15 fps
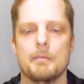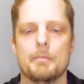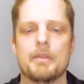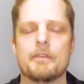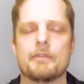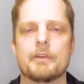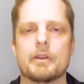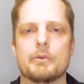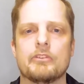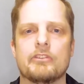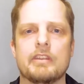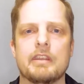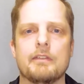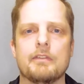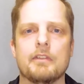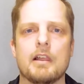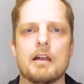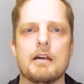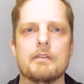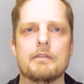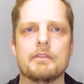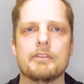But the frequency of
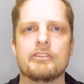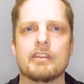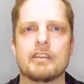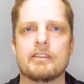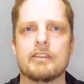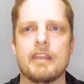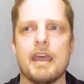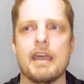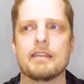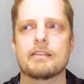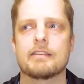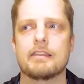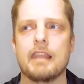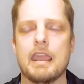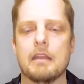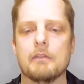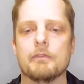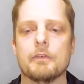love, success, and